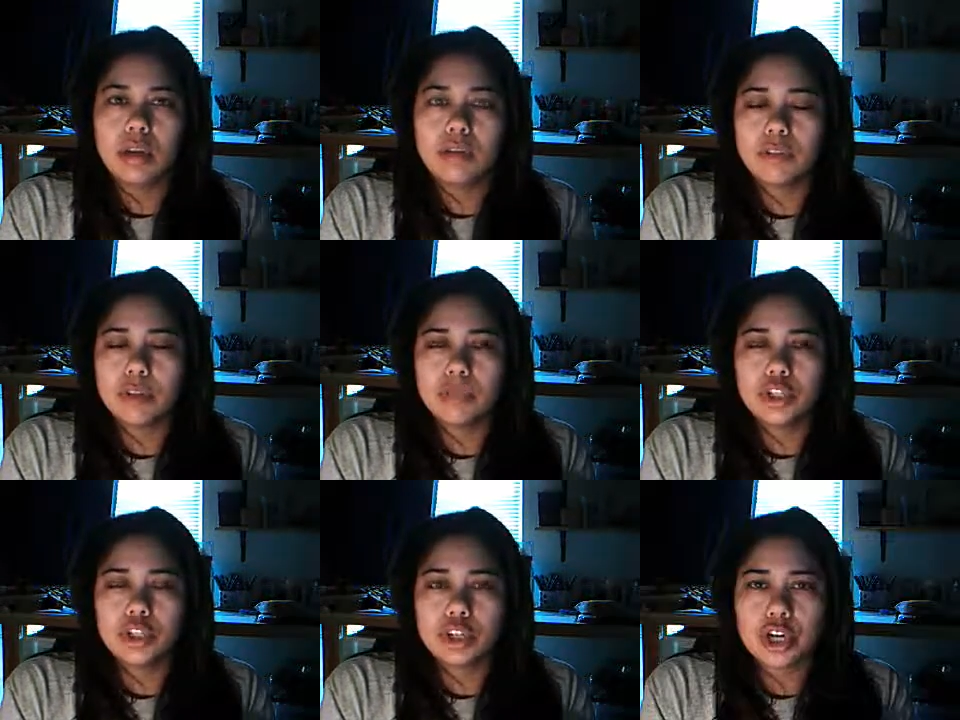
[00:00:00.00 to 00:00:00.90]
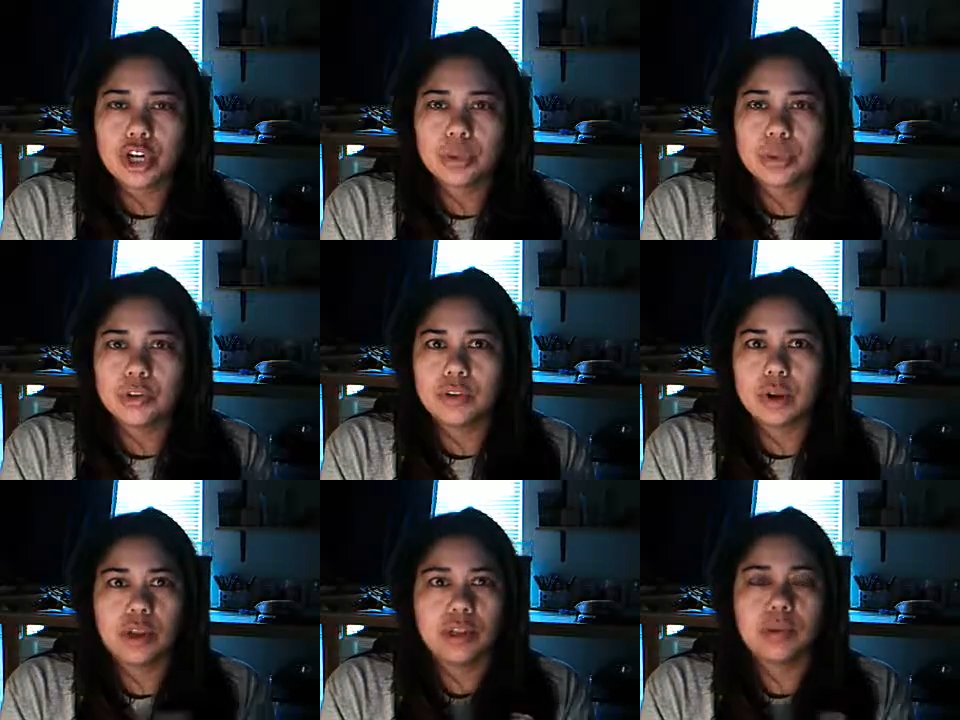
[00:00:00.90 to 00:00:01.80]
your envelope to your card when
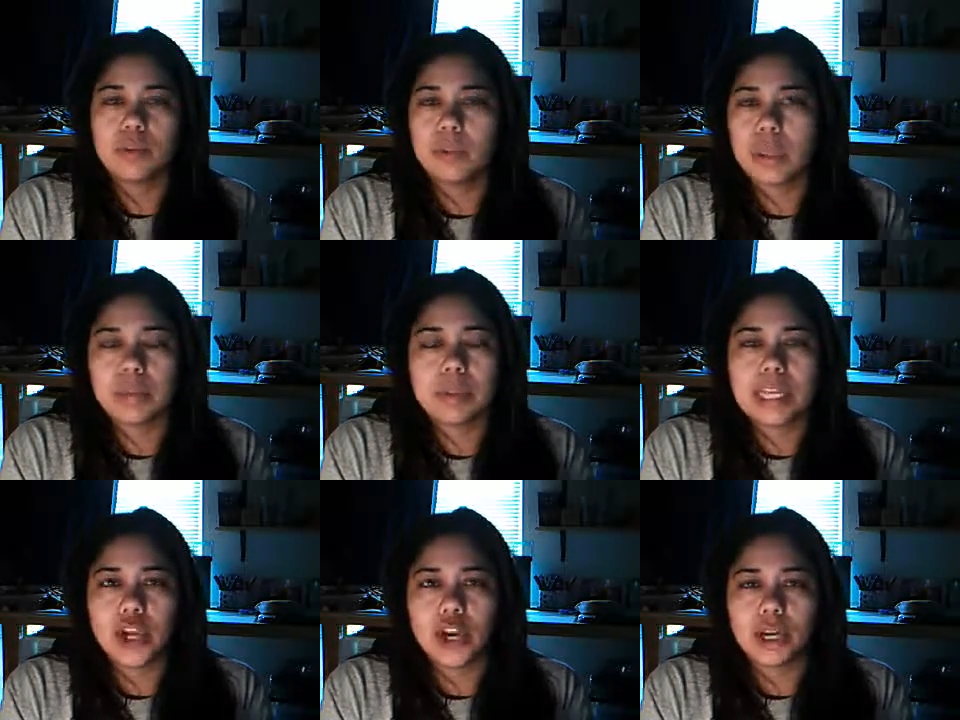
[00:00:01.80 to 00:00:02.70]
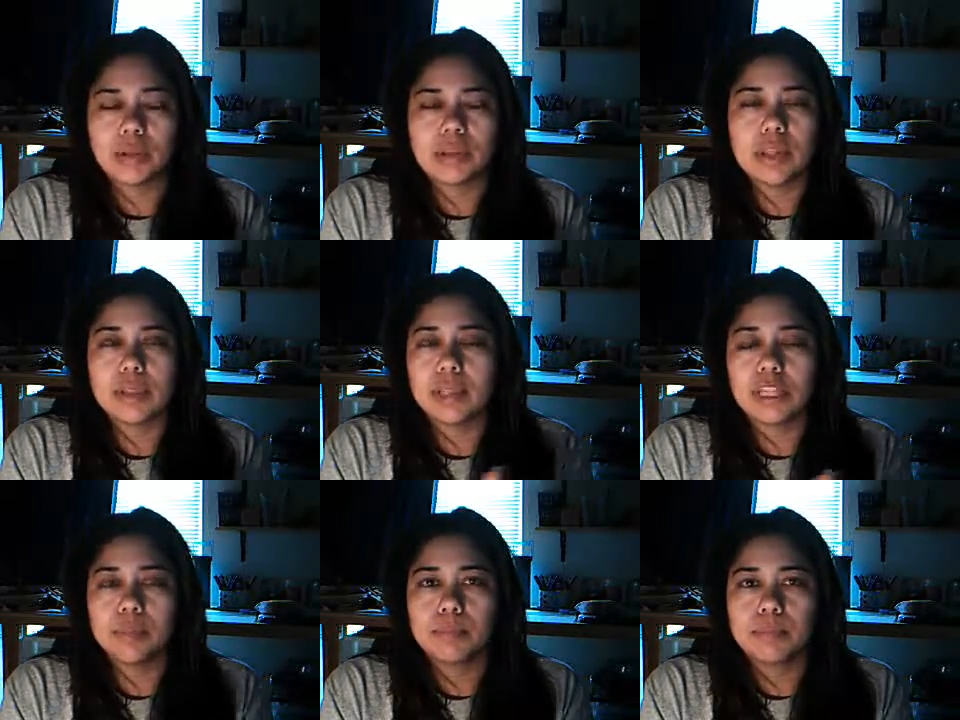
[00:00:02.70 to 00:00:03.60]
all you do is make a plain card with
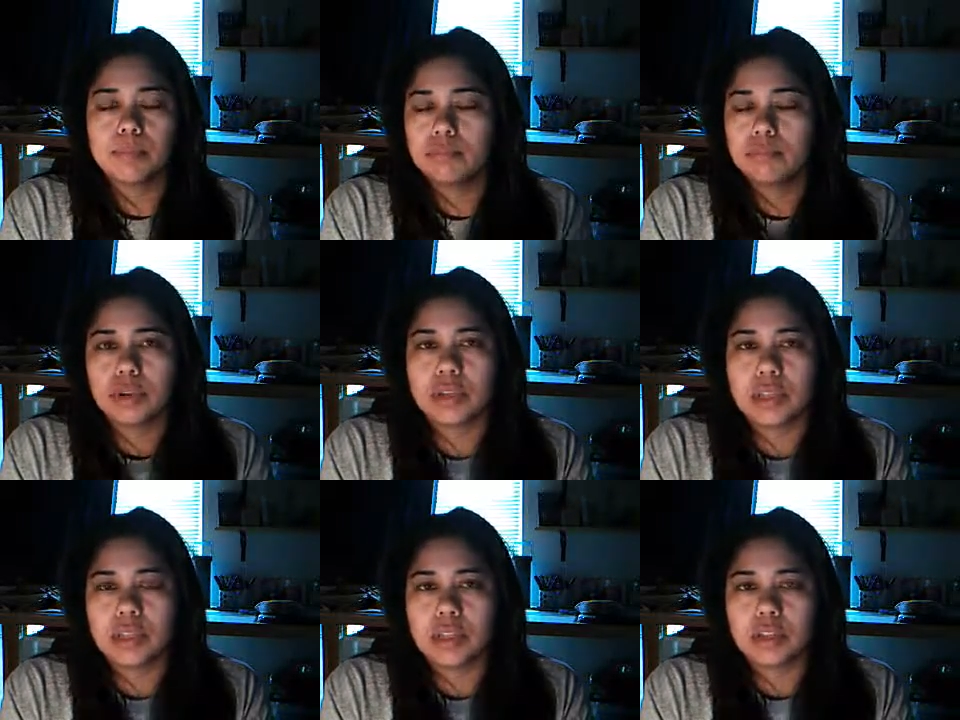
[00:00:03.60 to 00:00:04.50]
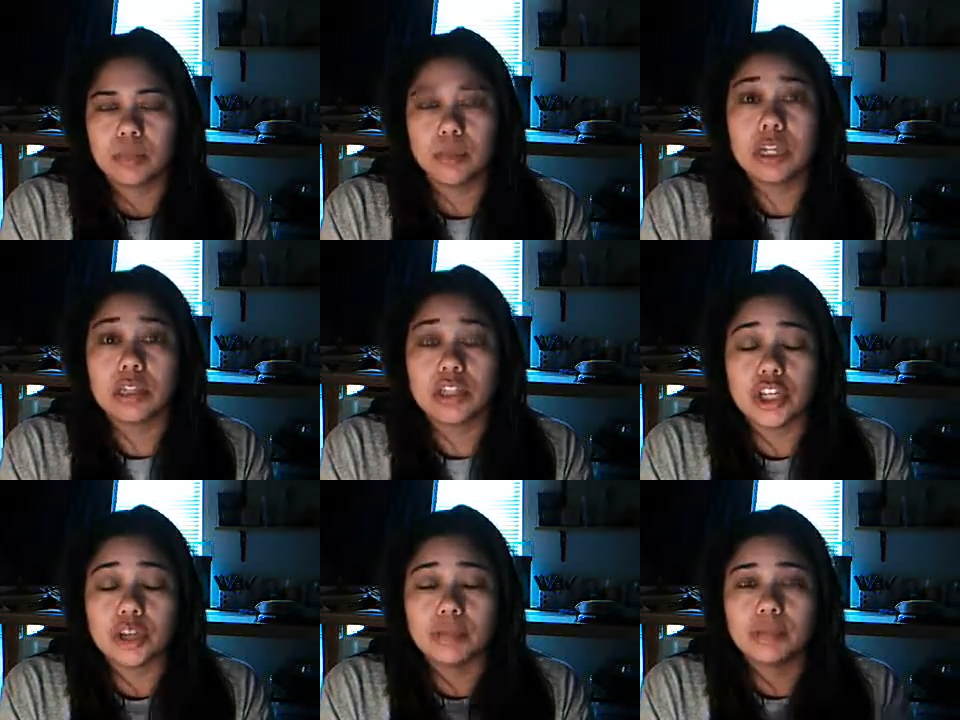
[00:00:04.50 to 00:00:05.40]
nothing to put it
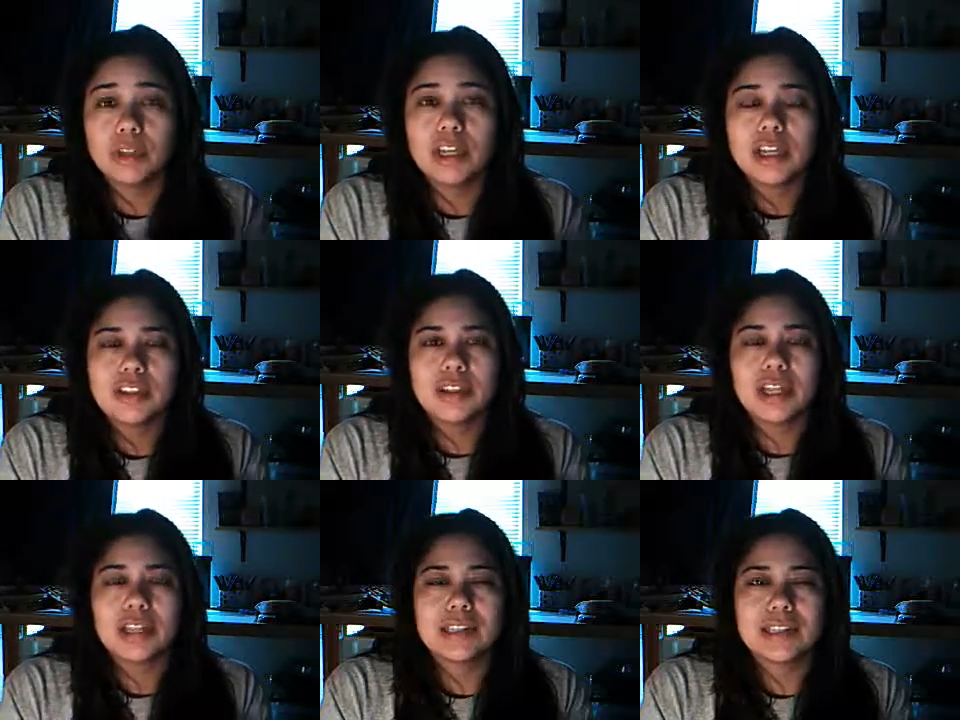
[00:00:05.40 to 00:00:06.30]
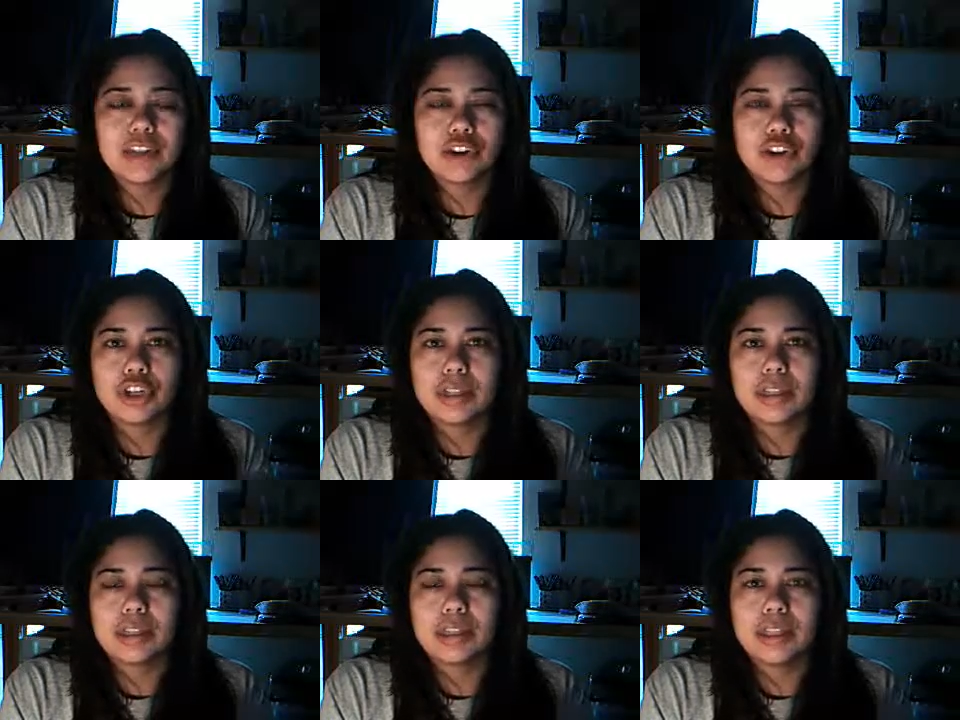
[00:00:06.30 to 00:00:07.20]
into? So that's another good
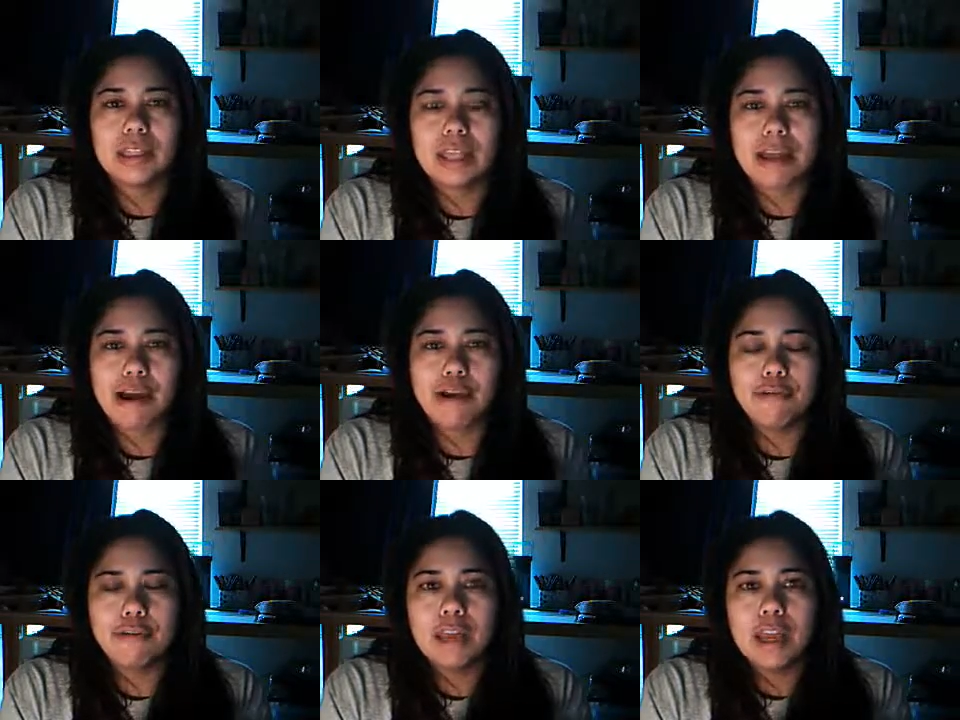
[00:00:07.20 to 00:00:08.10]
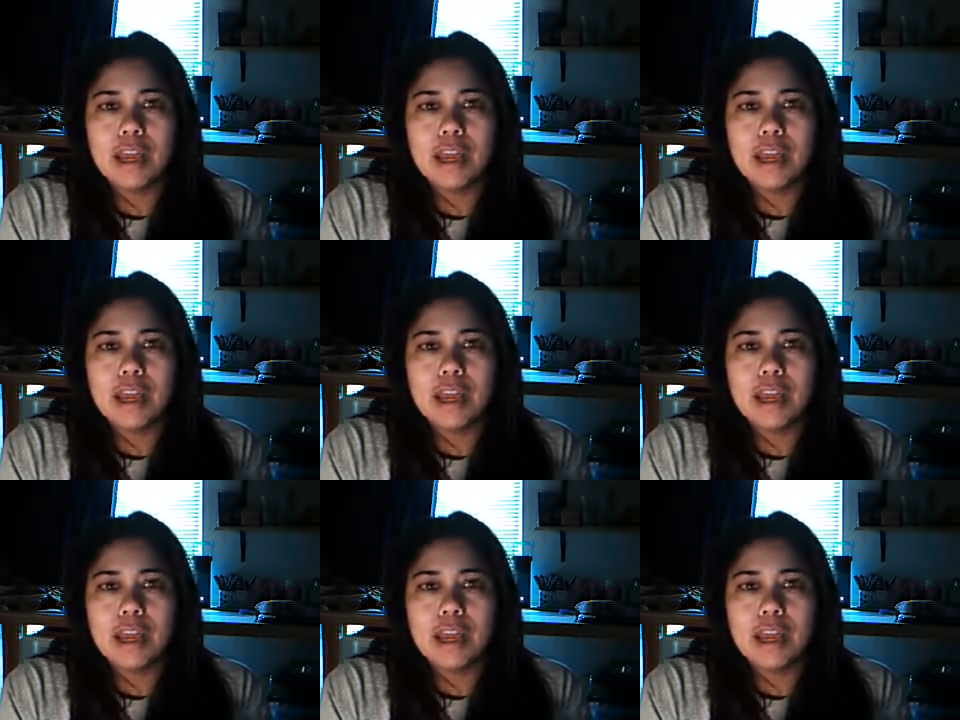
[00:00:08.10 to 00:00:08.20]
thing to think of.